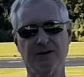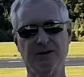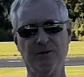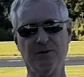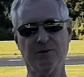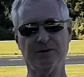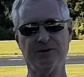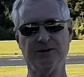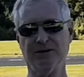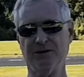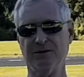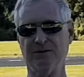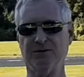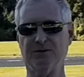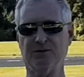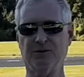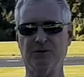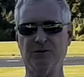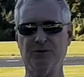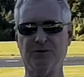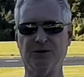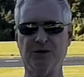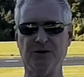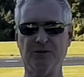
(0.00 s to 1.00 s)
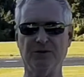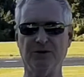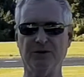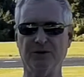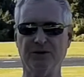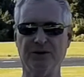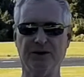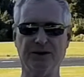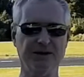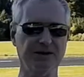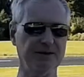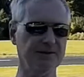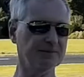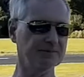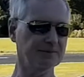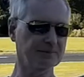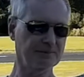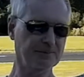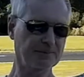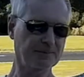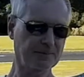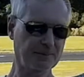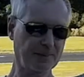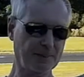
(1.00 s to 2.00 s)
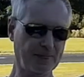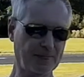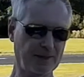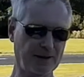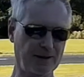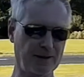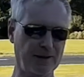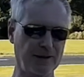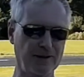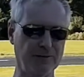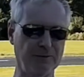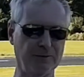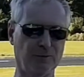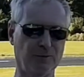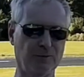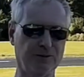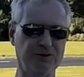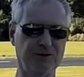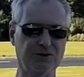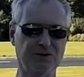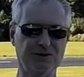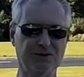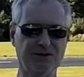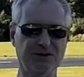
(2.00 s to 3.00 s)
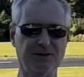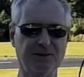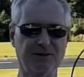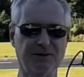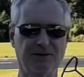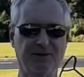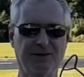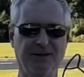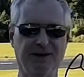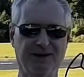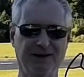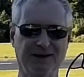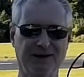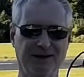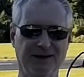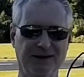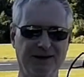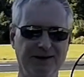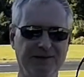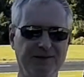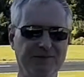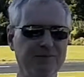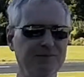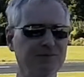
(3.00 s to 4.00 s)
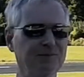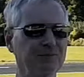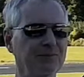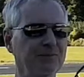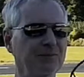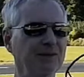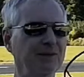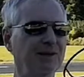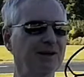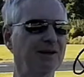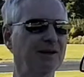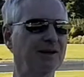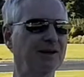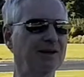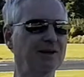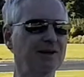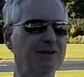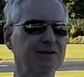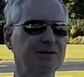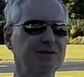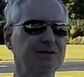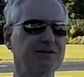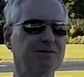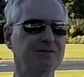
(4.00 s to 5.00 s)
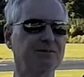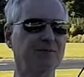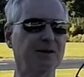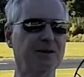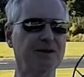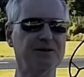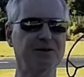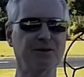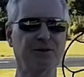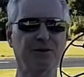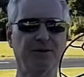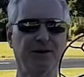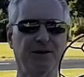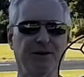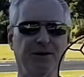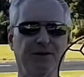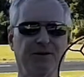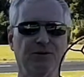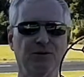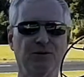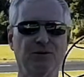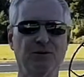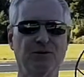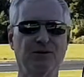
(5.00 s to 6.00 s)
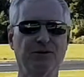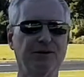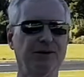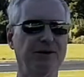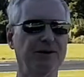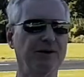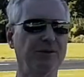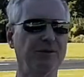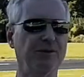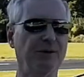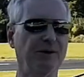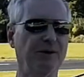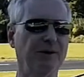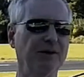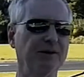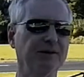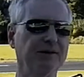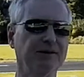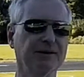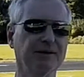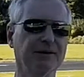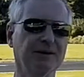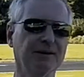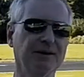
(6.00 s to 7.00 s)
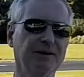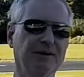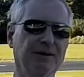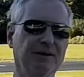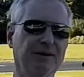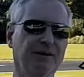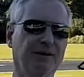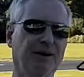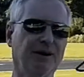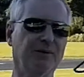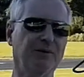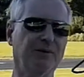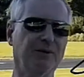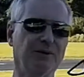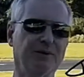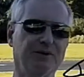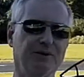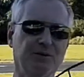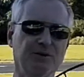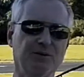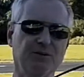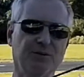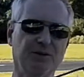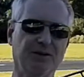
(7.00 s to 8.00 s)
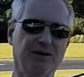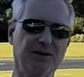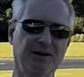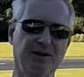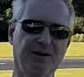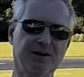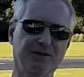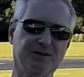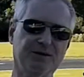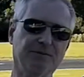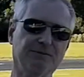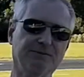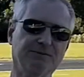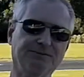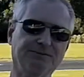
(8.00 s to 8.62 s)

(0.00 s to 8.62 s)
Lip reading: with the YouTube community. What you see in my hand is basically a toy that I bought. I bought this because